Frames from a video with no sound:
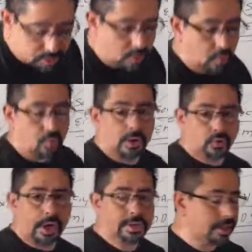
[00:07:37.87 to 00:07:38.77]
what I'm
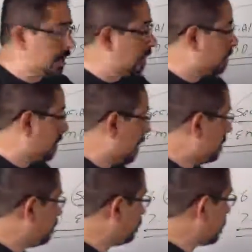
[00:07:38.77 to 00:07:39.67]
trying to say is
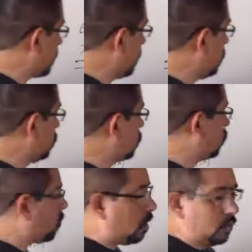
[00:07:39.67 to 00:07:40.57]
that
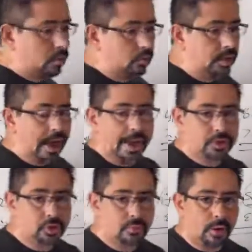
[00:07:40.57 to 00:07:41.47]
don't rely
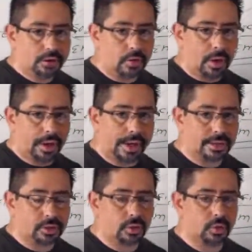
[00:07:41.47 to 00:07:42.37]
too much on
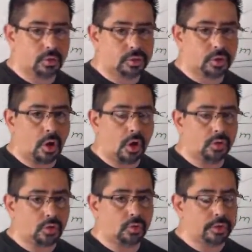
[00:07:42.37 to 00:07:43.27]
links.
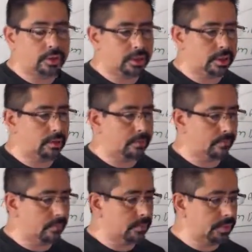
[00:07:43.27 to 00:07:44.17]
Start doing the
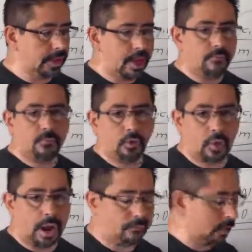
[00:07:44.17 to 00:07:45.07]

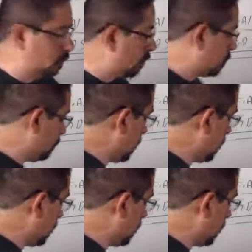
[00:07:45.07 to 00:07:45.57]
infographic, which